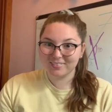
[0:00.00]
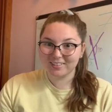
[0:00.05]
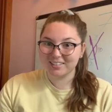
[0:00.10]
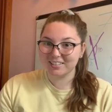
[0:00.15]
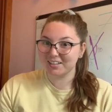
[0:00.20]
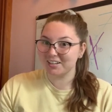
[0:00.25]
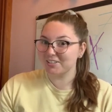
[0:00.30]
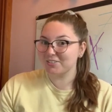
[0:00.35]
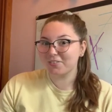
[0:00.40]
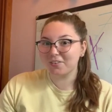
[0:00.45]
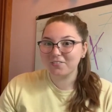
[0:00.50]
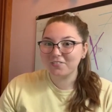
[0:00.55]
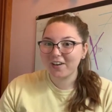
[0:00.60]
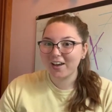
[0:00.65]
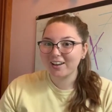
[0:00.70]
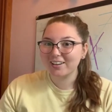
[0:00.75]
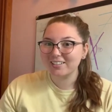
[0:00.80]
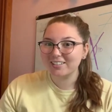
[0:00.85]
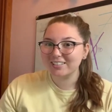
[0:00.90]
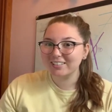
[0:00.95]
Today's fun
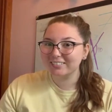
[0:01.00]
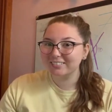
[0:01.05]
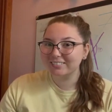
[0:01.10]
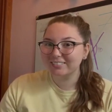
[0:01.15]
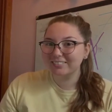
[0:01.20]
fact.